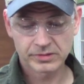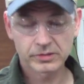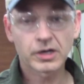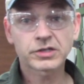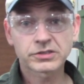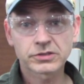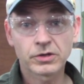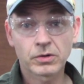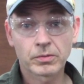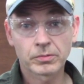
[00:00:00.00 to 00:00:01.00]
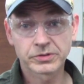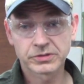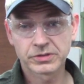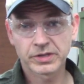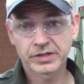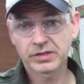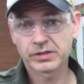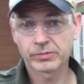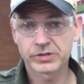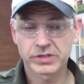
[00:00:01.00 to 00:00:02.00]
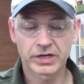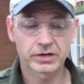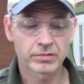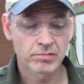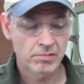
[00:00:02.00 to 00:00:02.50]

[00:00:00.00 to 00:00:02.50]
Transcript: Luxo was, I think, the originator.